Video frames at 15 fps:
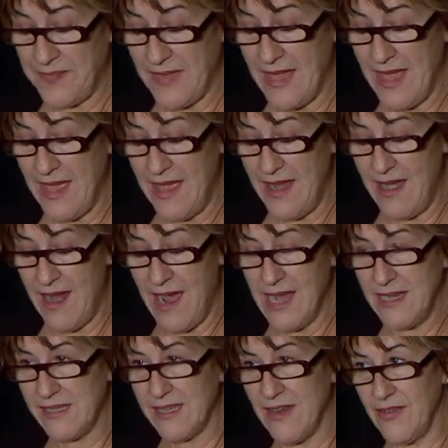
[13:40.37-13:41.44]
And I
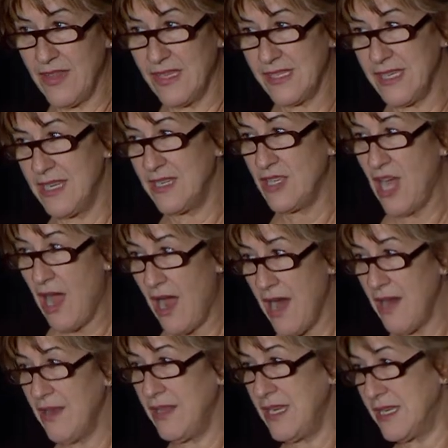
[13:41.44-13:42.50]
discovered this
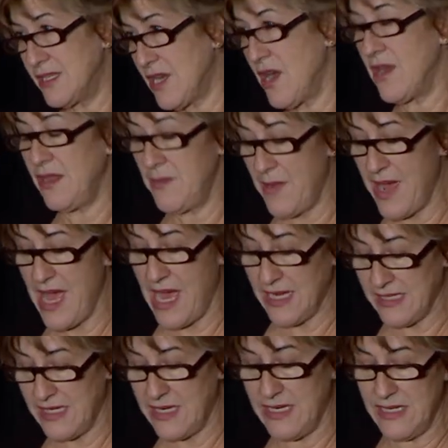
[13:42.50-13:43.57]
entirely, entirely by
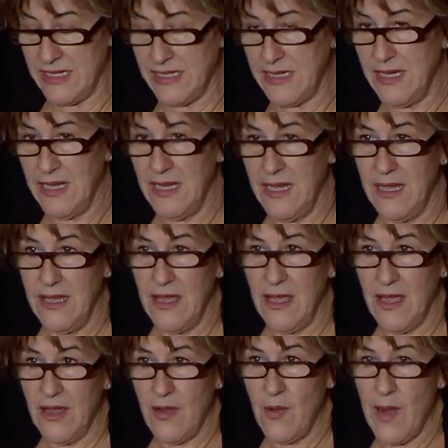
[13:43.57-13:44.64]
accident
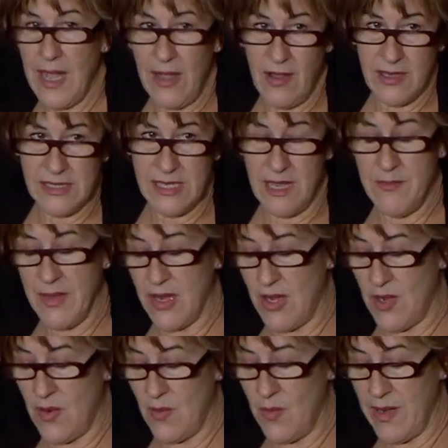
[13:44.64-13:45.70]
quite a long time
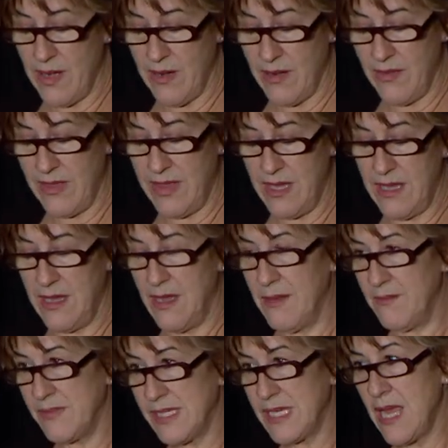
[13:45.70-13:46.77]
ago where the
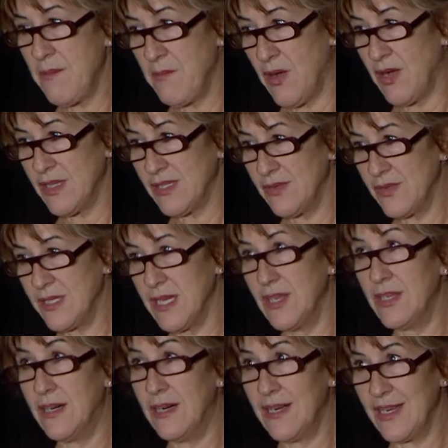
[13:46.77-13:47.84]
um, same boss who said
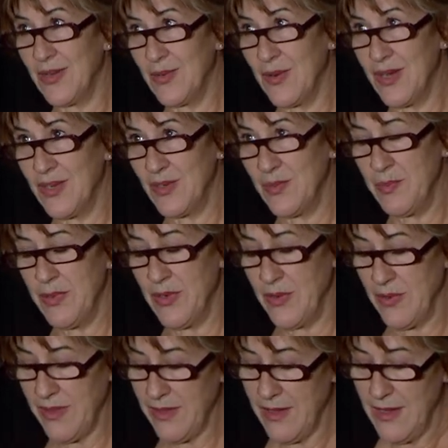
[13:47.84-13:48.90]
darling, you can't do
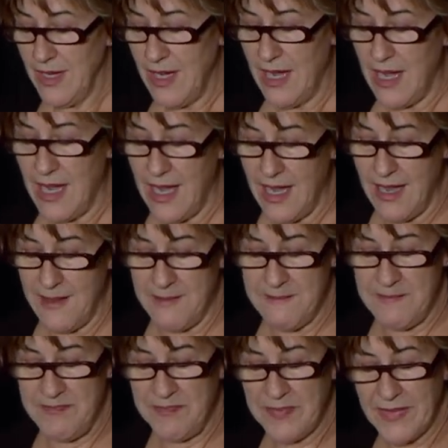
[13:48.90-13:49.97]
both,
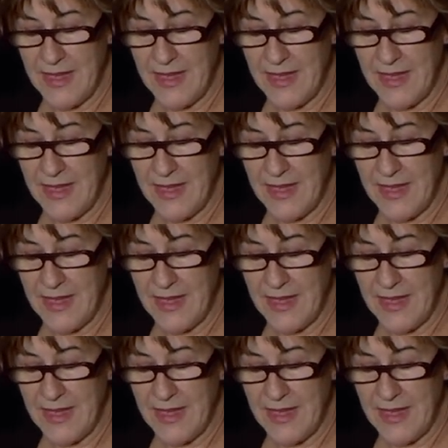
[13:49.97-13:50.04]
um,